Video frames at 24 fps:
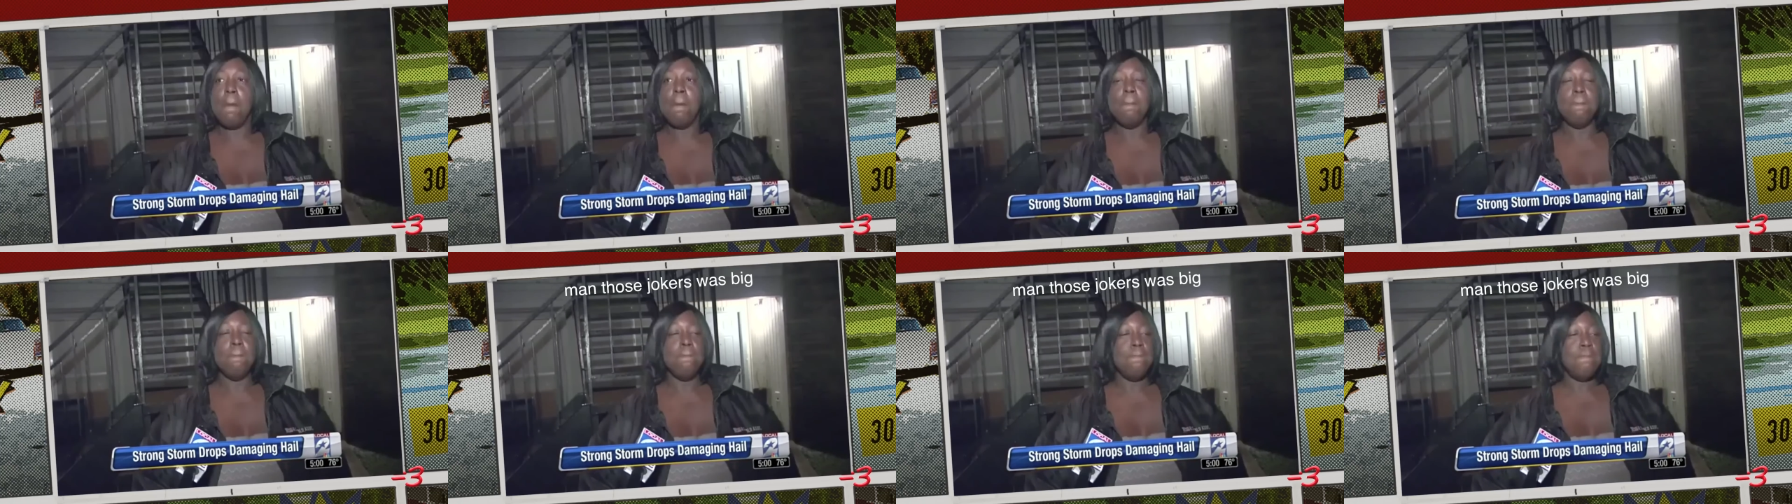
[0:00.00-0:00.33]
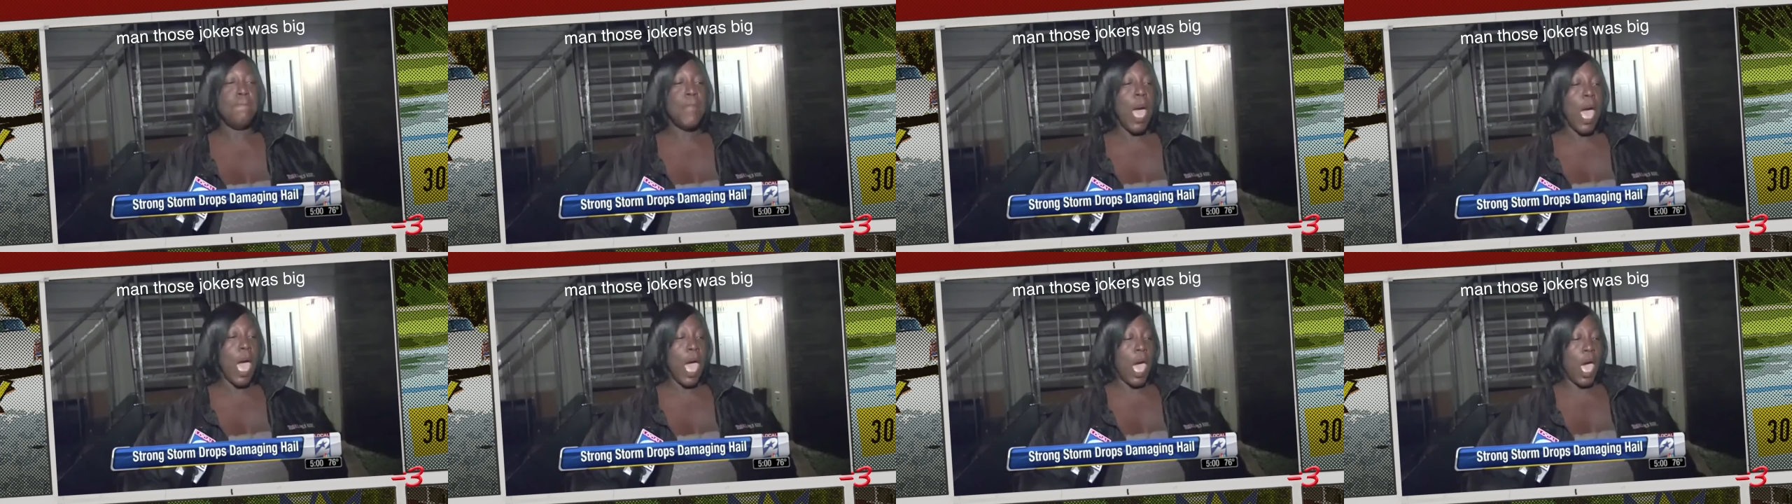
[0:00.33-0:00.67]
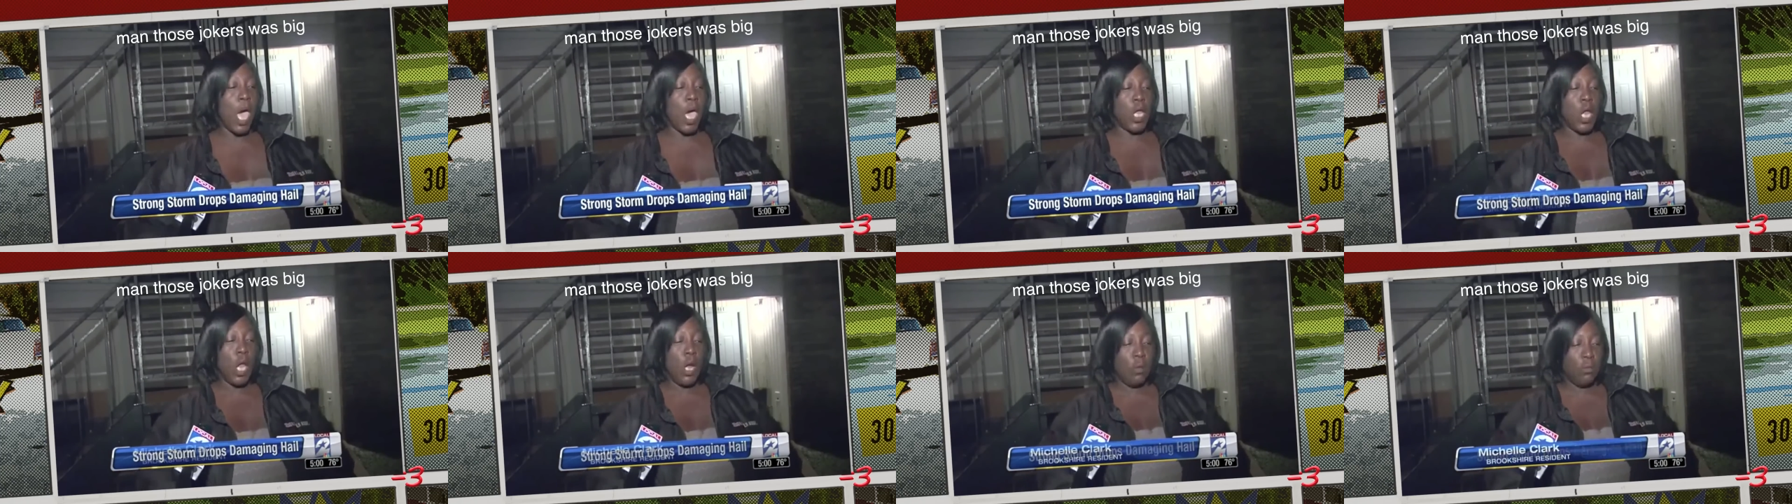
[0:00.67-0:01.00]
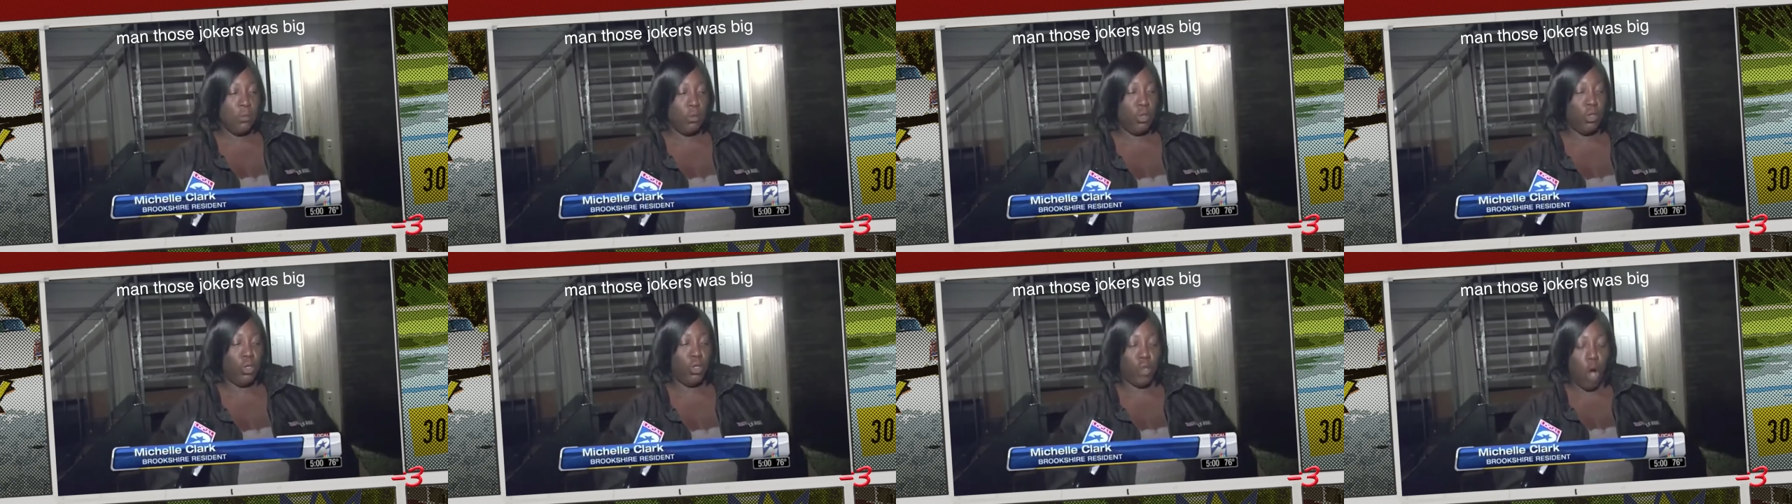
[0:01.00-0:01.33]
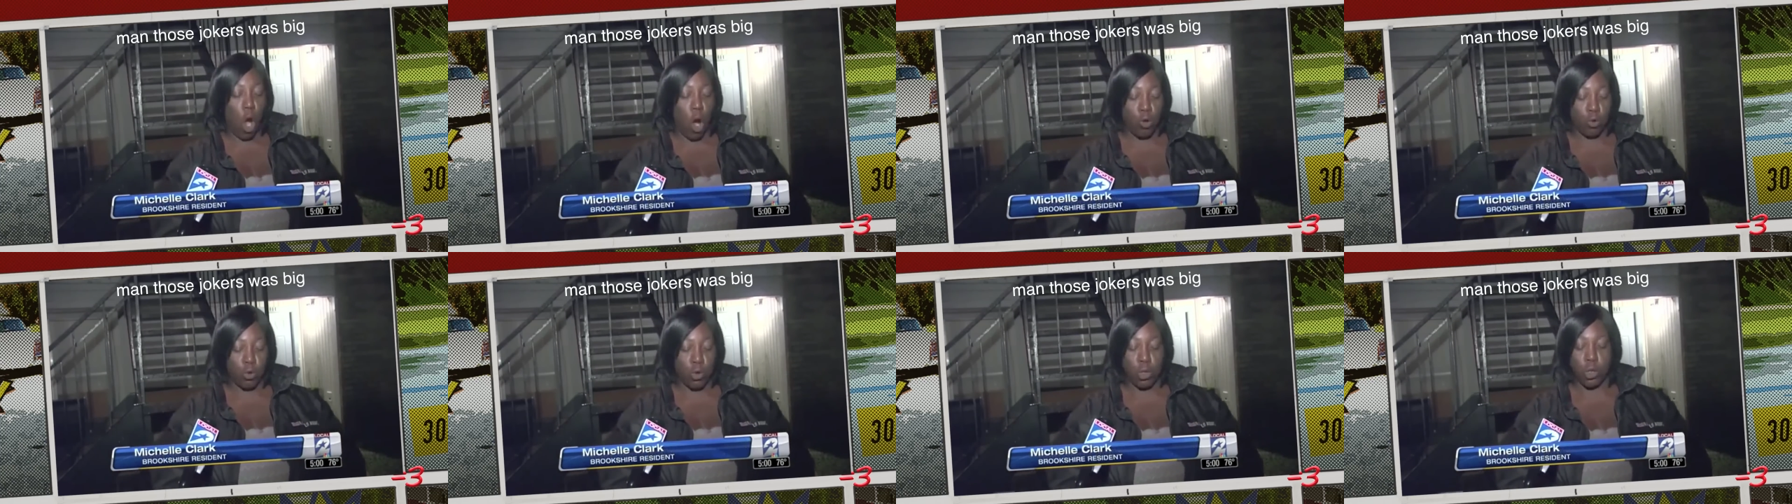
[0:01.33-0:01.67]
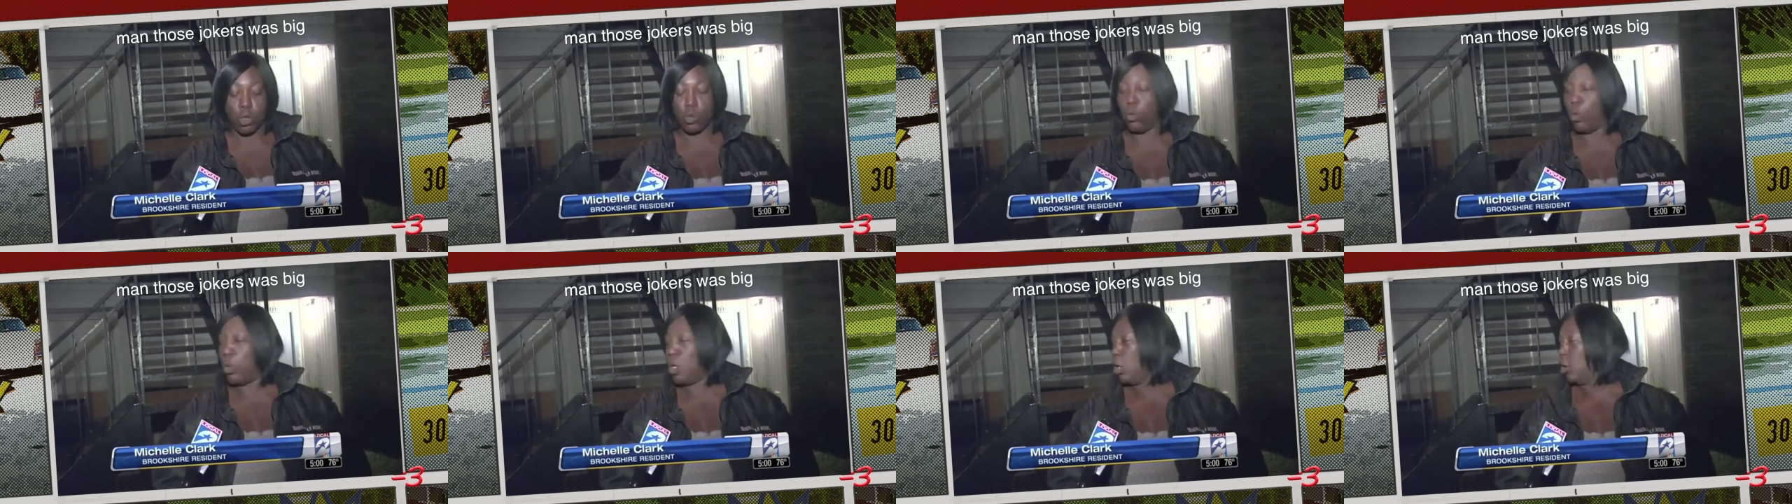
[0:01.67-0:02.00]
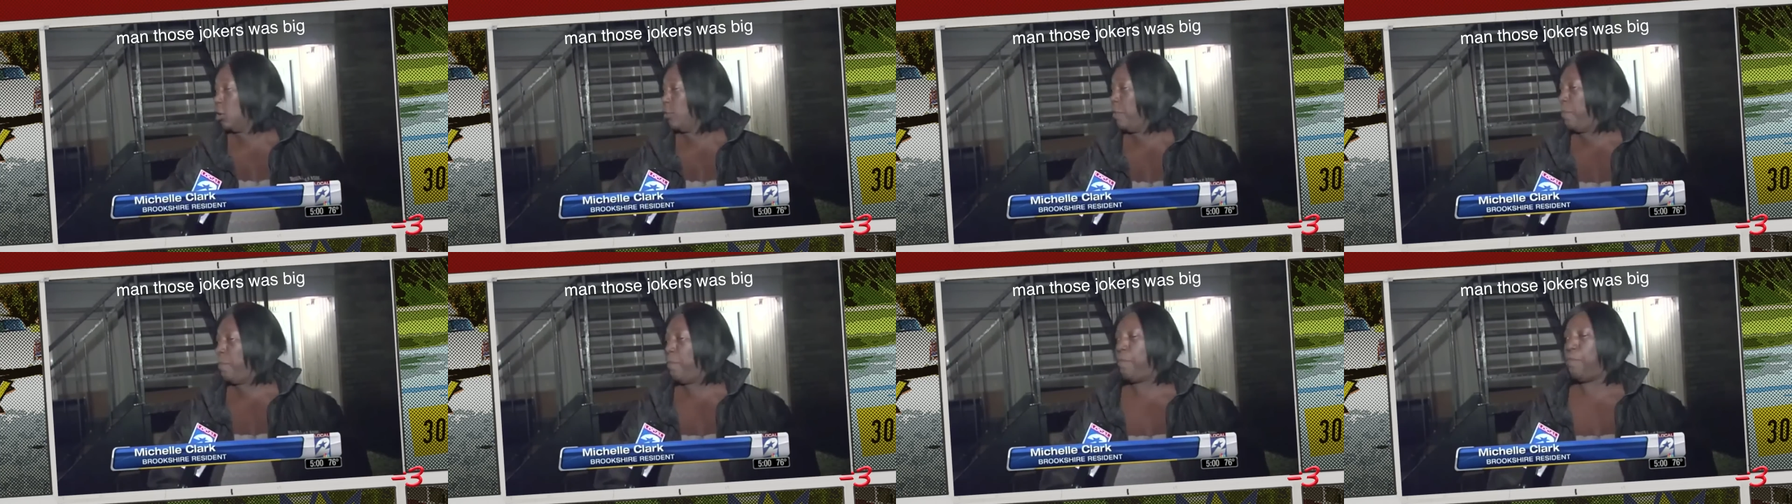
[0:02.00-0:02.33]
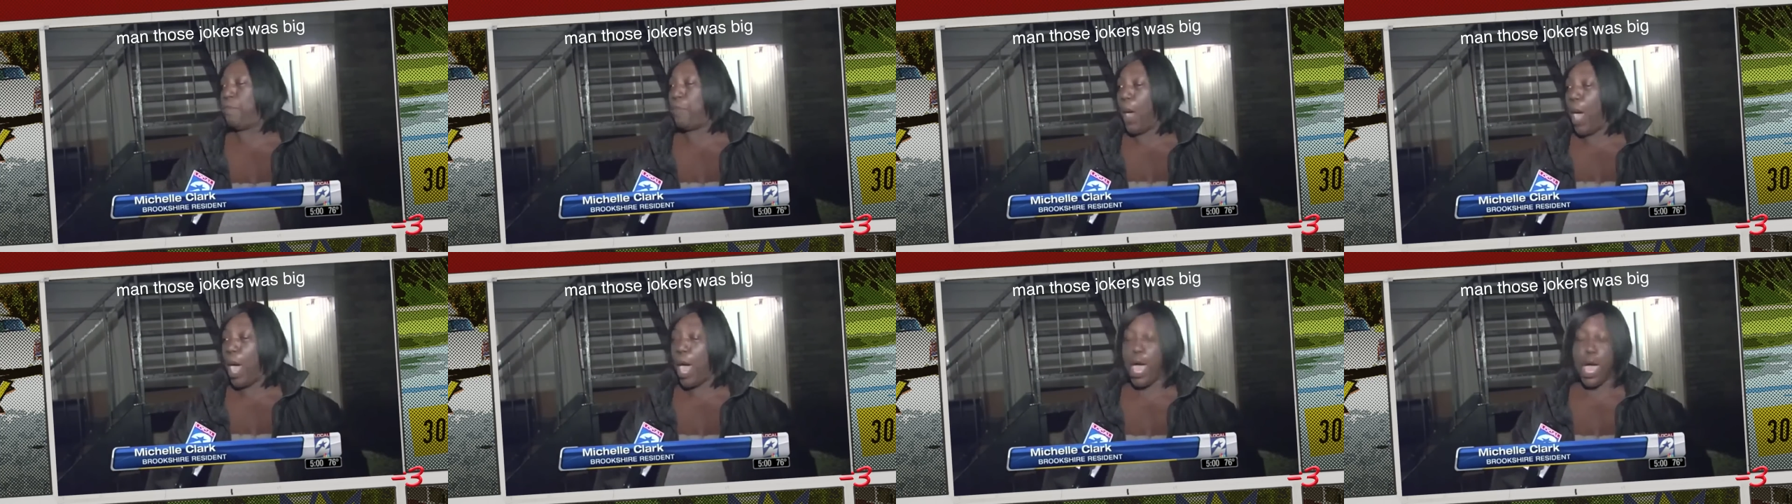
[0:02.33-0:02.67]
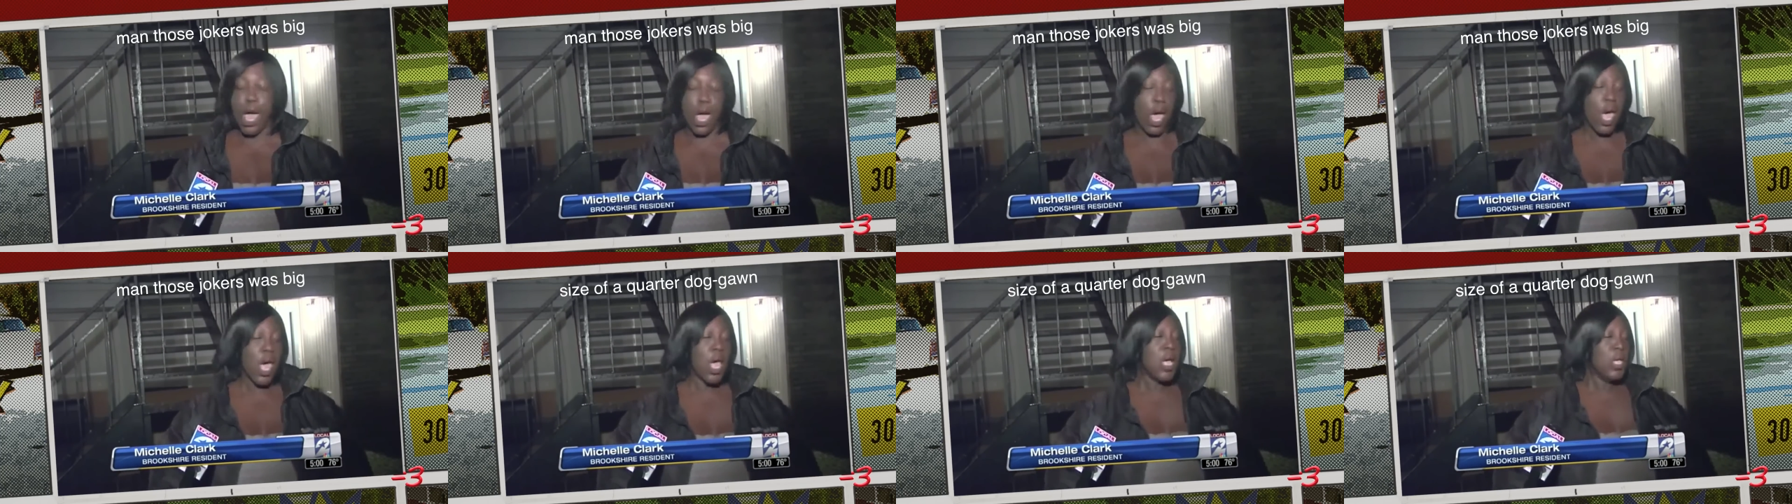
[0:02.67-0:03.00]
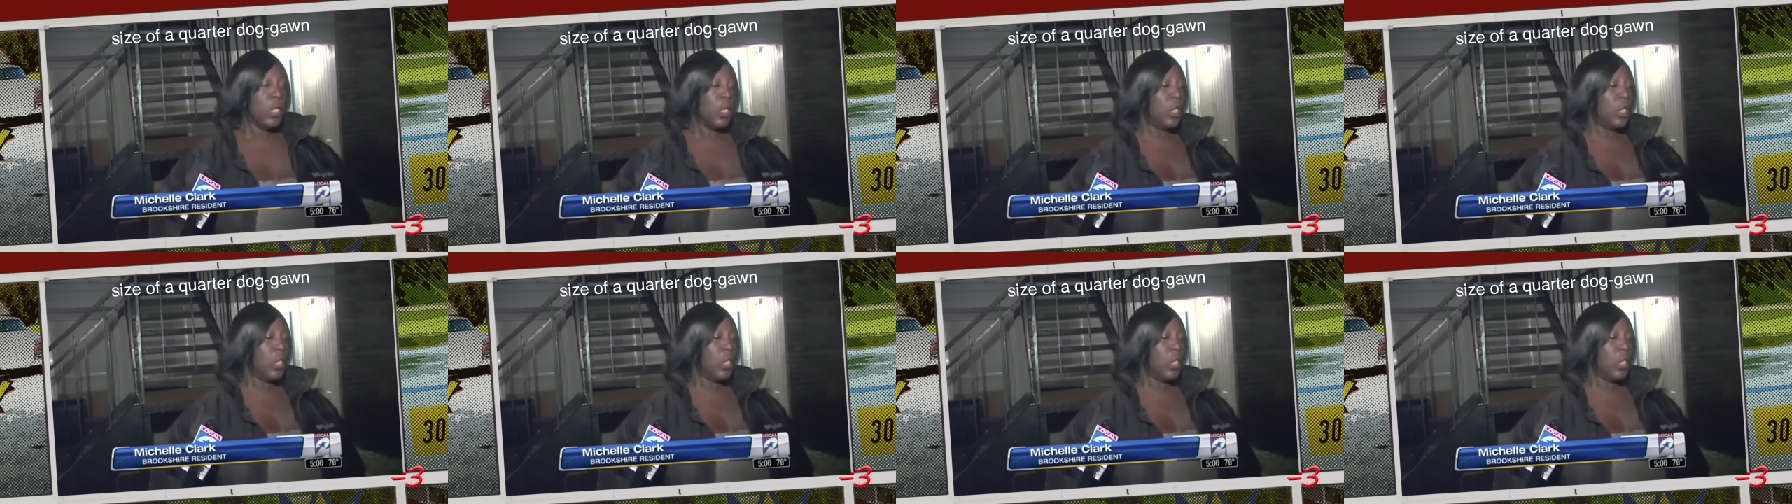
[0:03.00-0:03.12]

Man, them jokers was big,